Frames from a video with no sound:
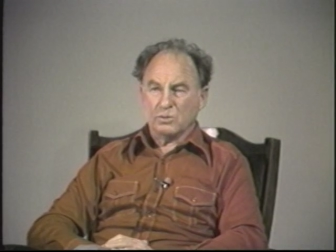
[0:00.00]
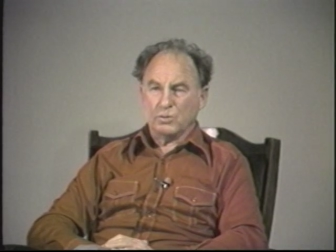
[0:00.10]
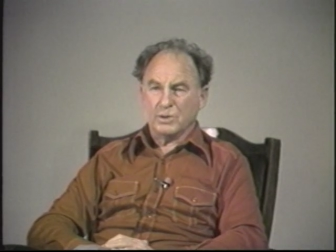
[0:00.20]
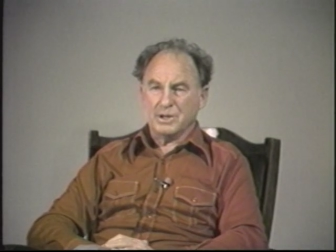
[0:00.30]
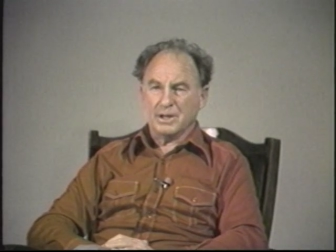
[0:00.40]

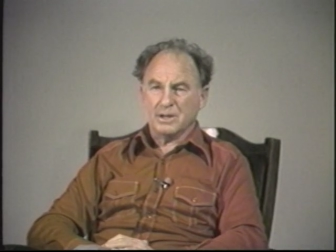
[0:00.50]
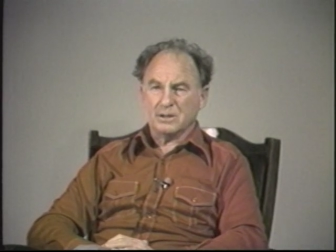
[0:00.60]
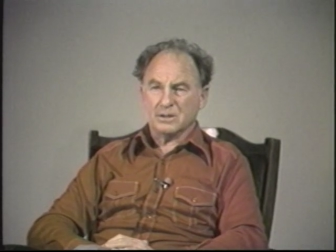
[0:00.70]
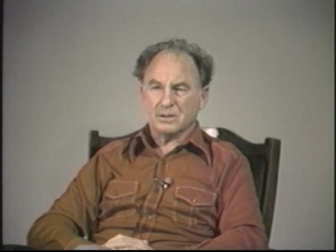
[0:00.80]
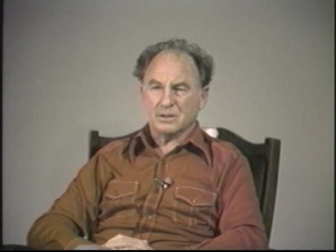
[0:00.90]
One day,
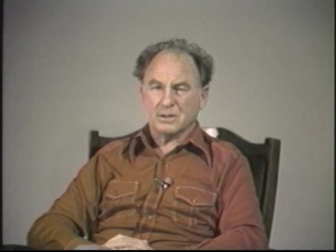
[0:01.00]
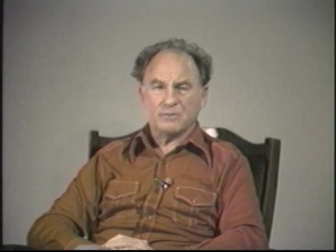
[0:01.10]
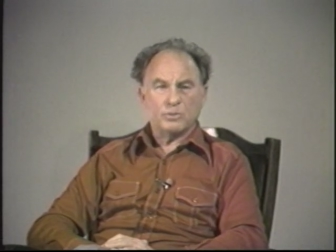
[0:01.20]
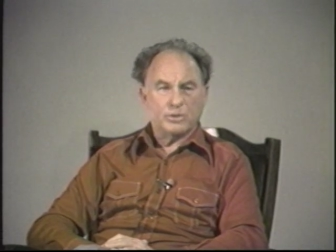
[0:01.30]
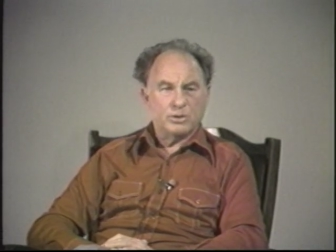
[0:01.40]

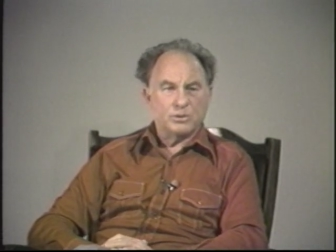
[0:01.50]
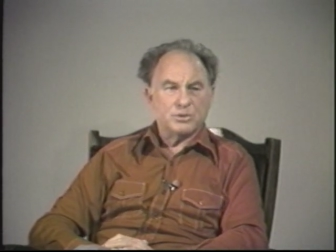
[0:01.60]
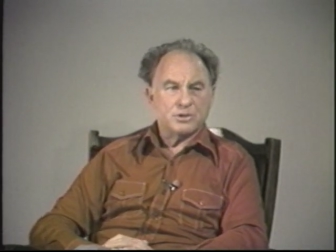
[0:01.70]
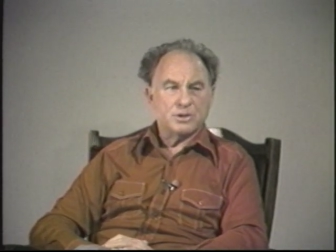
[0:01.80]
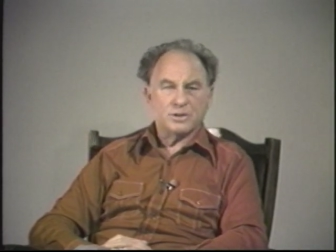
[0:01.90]
everyone
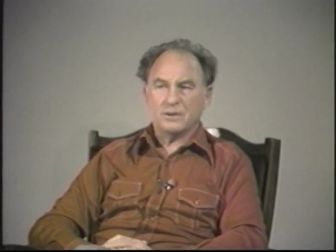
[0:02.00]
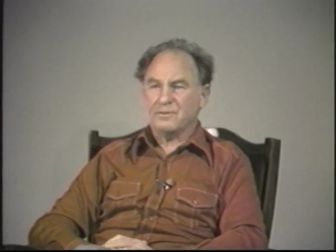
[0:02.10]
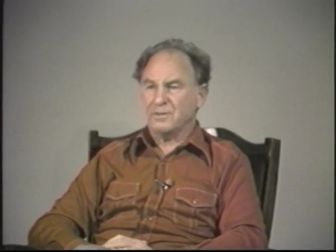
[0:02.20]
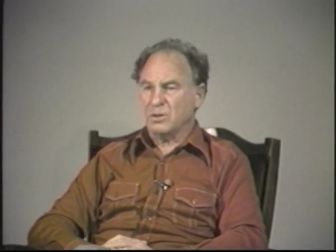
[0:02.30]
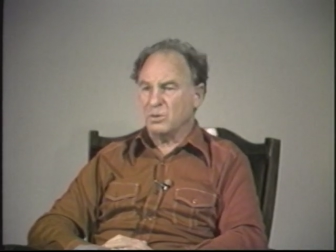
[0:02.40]
noticed that the
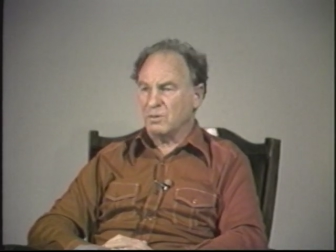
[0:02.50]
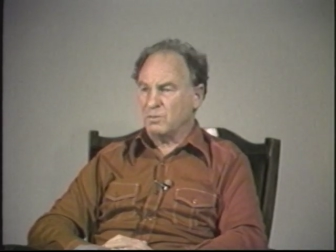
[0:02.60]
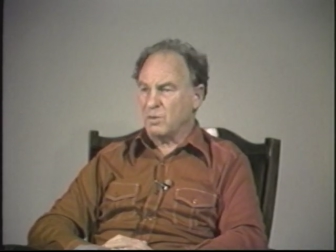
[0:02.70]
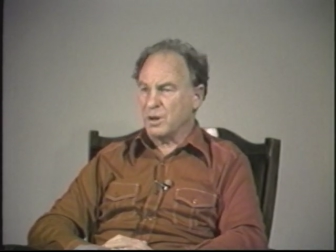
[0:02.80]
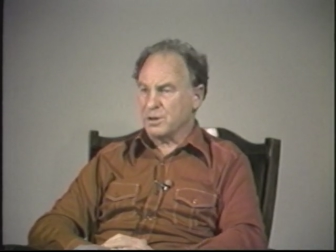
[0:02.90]
flow of
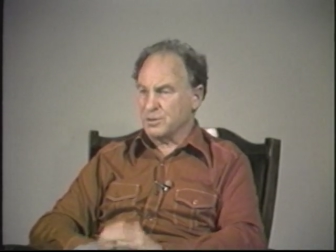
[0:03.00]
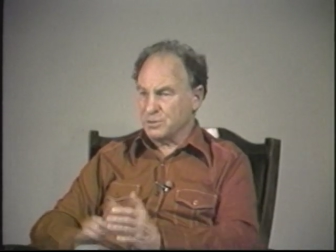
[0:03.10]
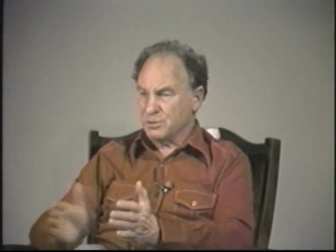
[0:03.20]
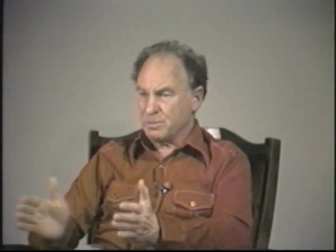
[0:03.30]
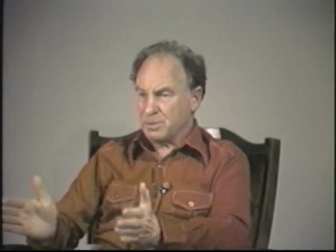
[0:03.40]
water
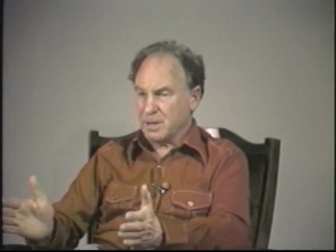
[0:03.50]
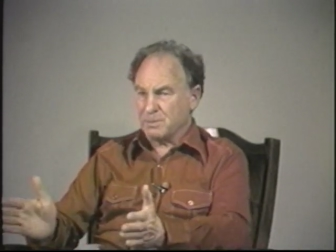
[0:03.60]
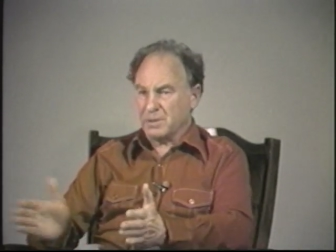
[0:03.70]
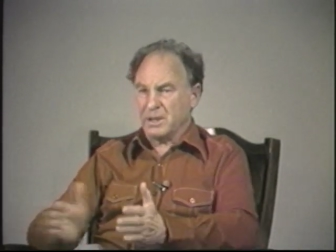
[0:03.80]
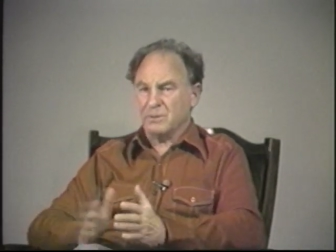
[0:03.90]
through the
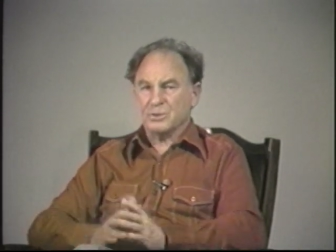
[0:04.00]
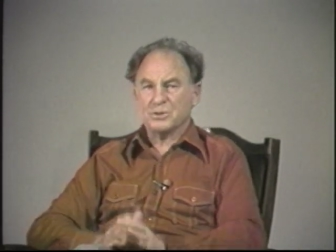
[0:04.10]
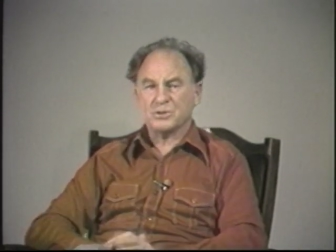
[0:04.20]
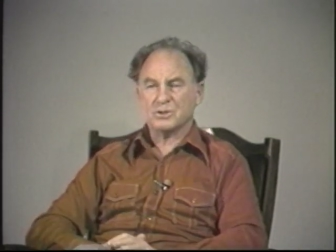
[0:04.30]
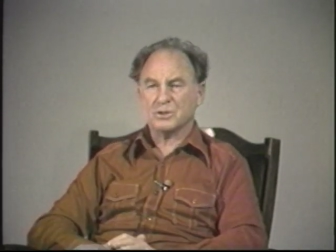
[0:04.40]
pipeline
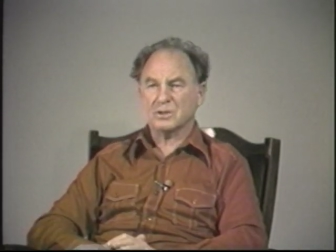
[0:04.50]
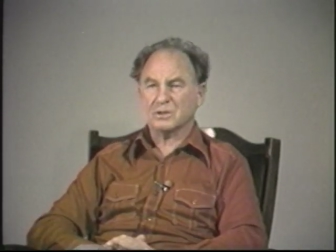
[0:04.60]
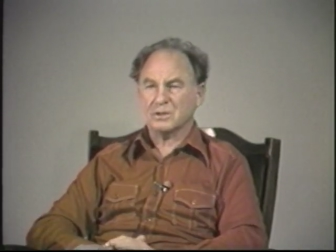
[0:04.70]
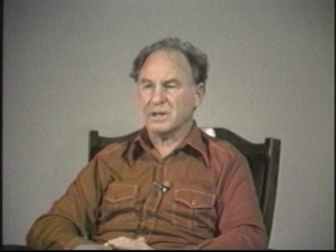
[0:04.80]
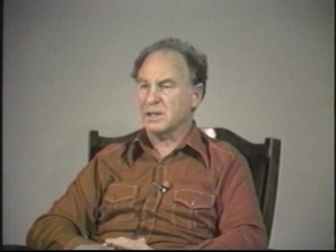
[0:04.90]
was
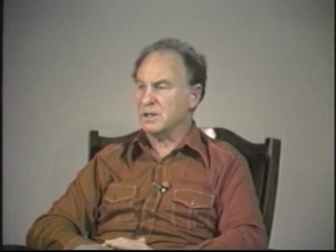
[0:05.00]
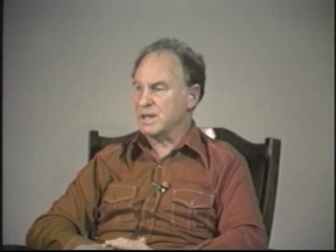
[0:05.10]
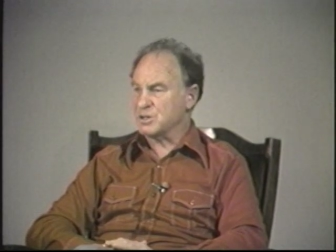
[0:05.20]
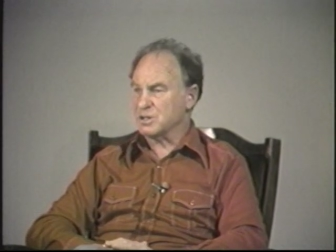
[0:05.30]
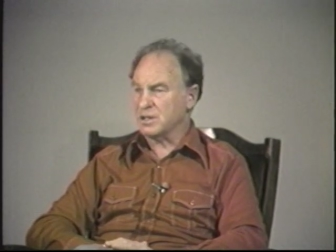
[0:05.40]
getting
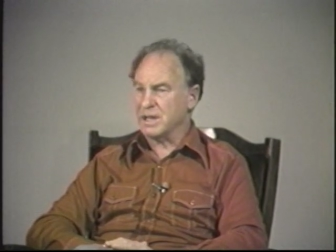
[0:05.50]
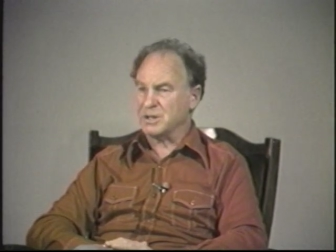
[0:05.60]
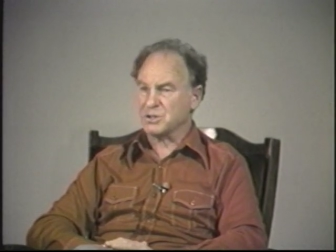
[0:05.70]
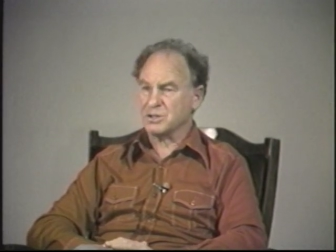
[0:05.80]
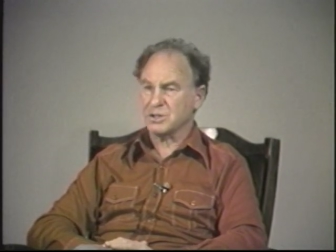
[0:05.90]
less and
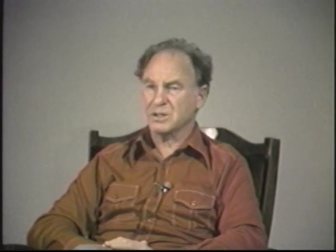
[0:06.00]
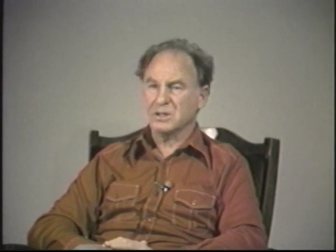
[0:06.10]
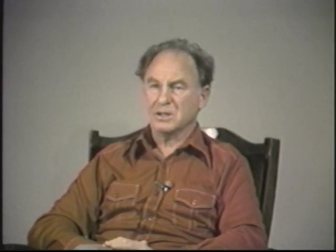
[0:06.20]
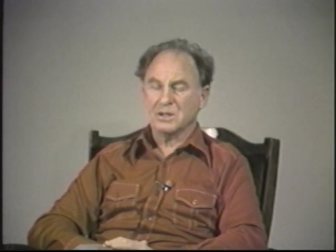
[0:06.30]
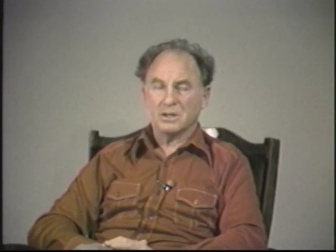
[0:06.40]
less.
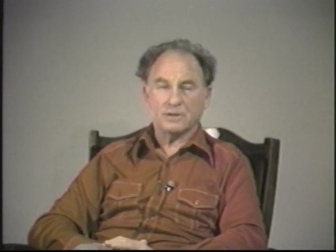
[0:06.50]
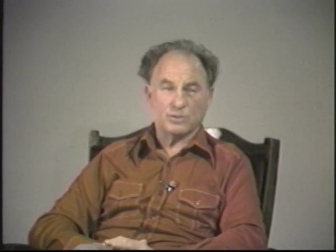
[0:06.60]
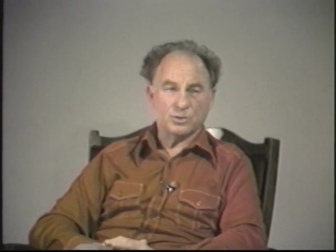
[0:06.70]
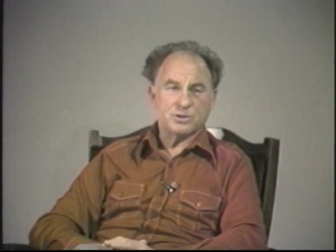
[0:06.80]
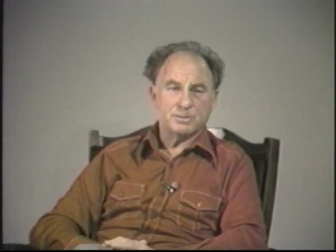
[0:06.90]
And of
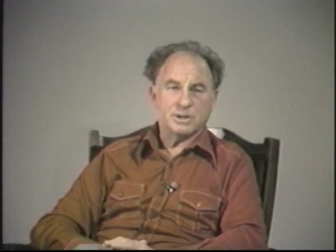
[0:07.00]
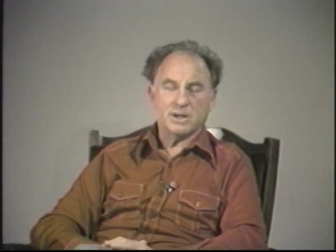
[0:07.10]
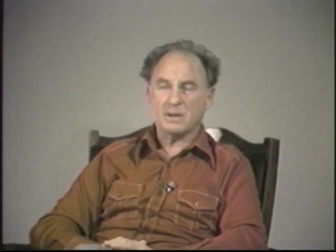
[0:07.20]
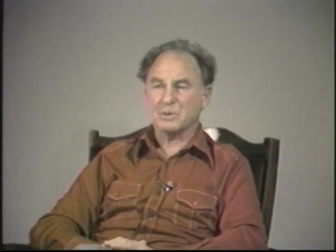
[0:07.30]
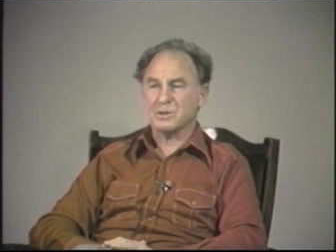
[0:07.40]
course, they
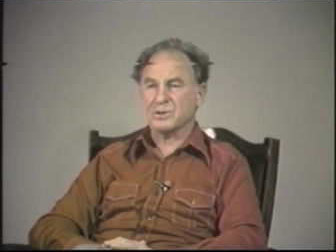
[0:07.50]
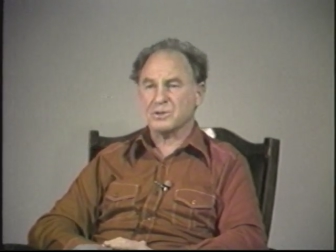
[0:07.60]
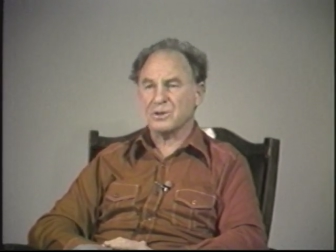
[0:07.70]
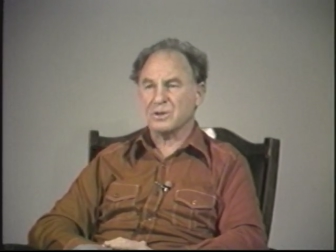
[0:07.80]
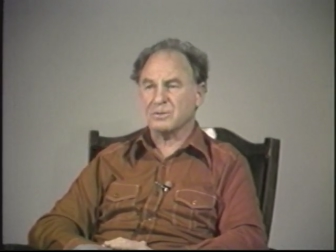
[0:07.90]
became
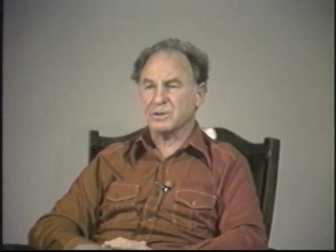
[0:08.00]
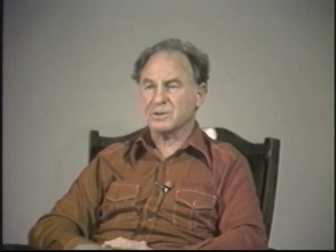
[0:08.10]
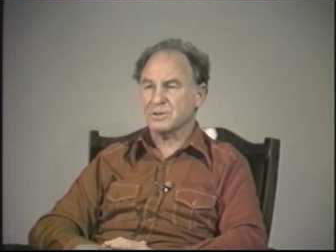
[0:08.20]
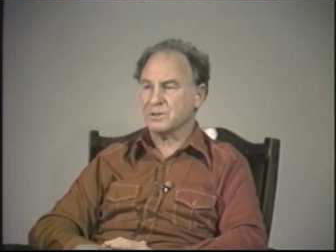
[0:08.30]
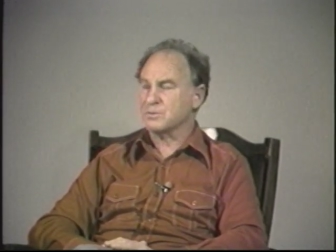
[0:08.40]
concerned
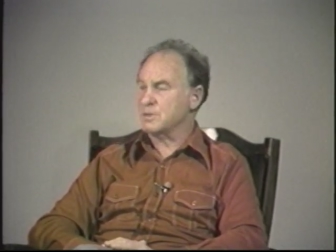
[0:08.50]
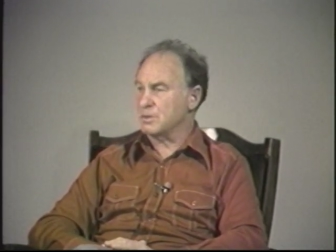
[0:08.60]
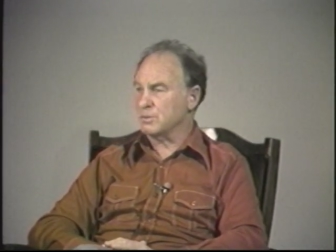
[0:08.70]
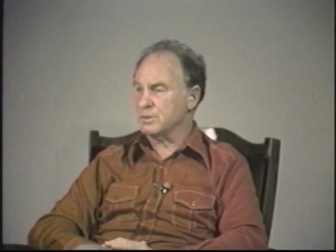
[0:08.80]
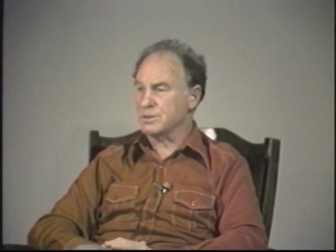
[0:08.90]
because that's
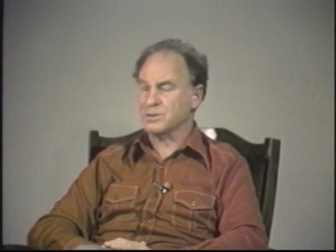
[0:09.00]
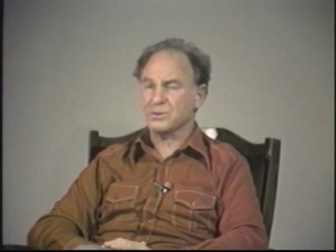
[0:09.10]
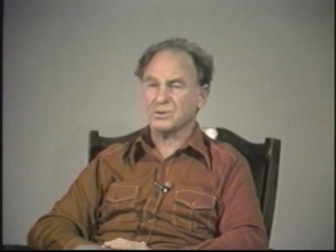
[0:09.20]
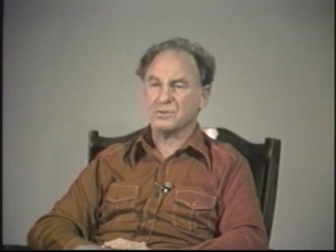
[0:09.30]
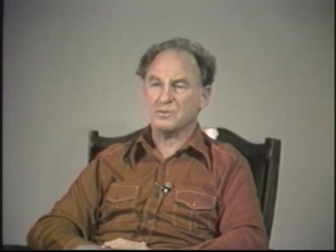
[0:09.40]
their only
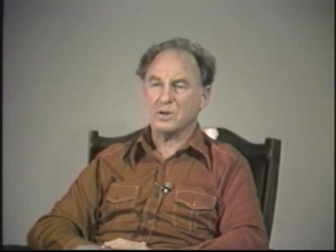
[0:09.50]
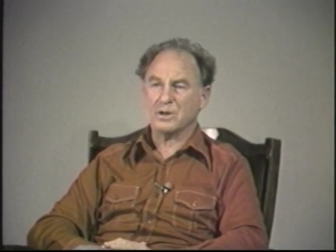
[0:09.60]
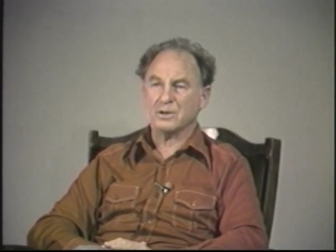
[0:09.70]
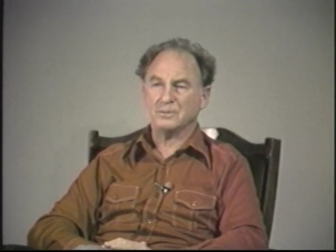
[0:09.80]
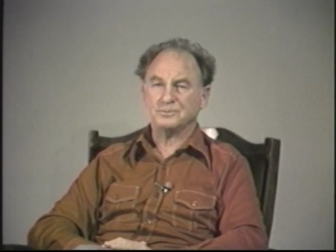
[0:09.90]
source of
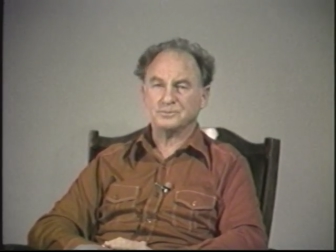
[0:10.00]
water.